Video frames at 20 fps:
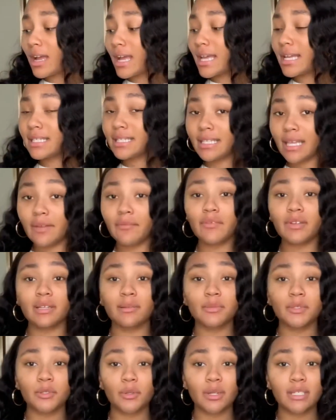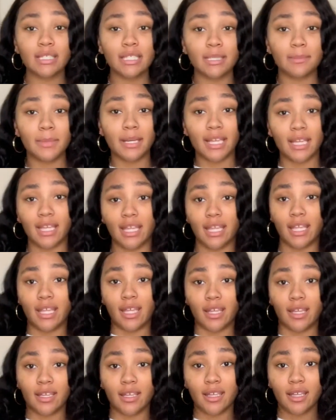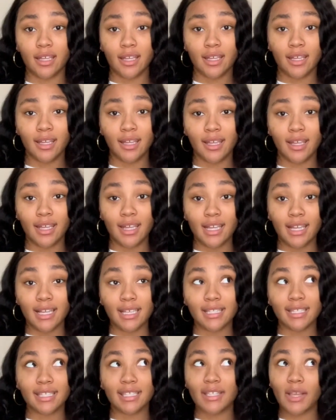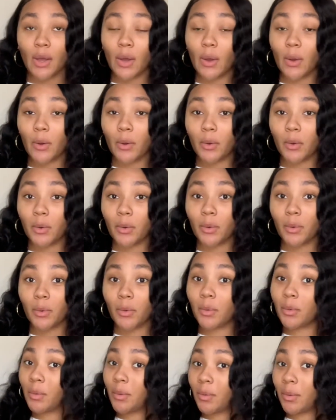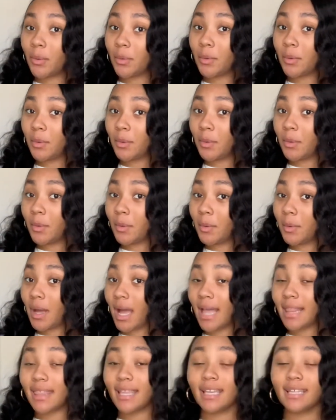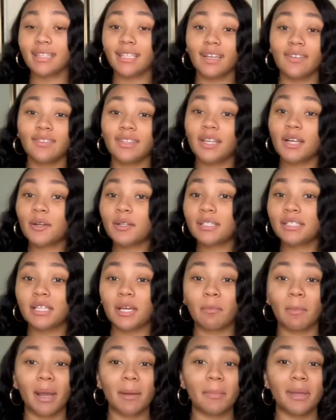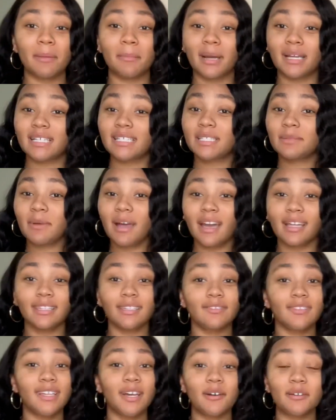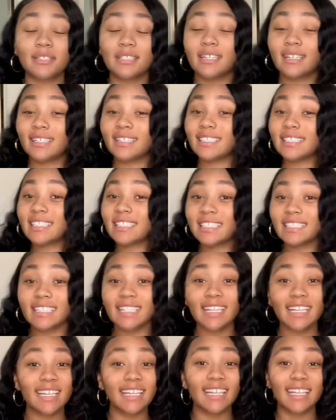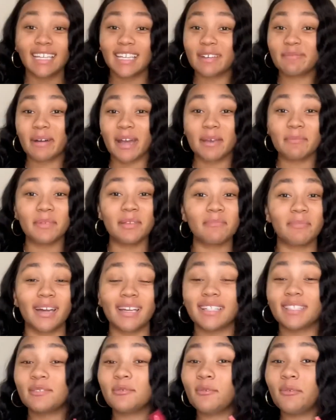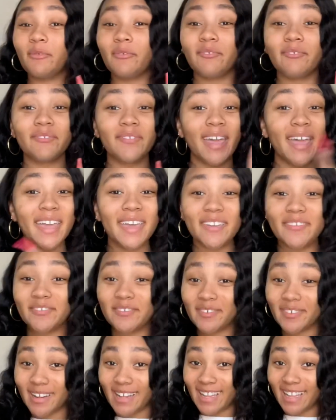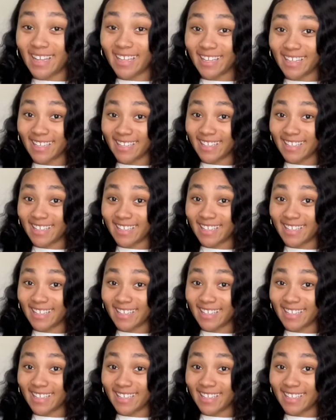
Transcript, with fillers: except for them shorts, has been a hit. So, I think Lovely Wholesale might be my spot. Lovely Wholesale and she might be my two favorites.